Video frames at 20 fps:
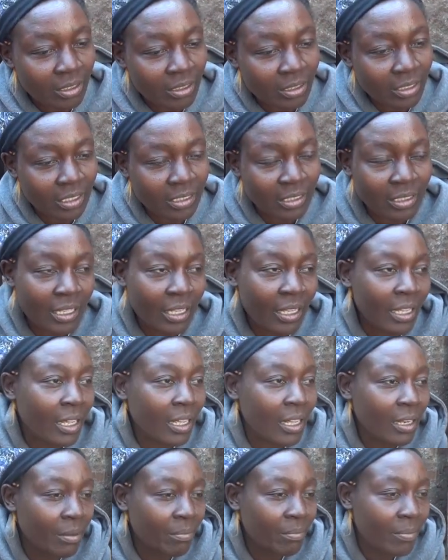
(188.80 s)
just
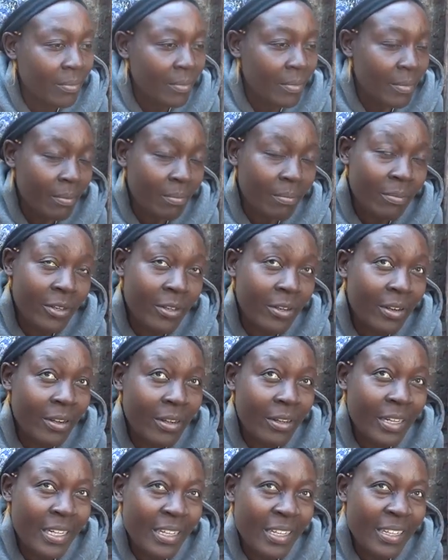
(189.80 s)

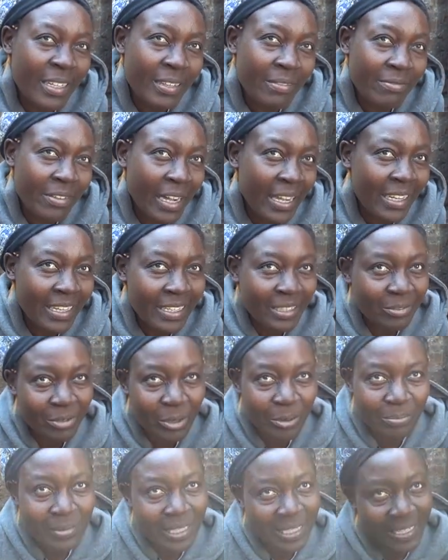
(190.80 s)
find it
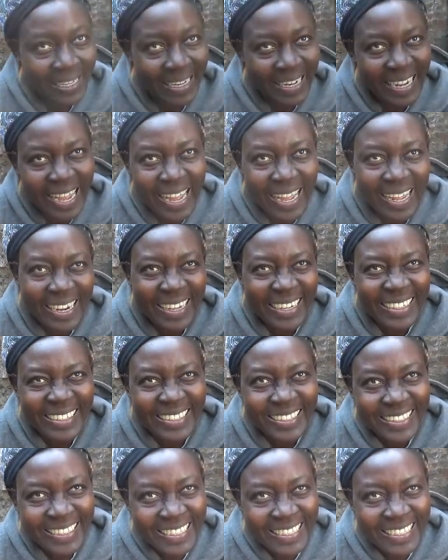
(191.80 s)
from the garden.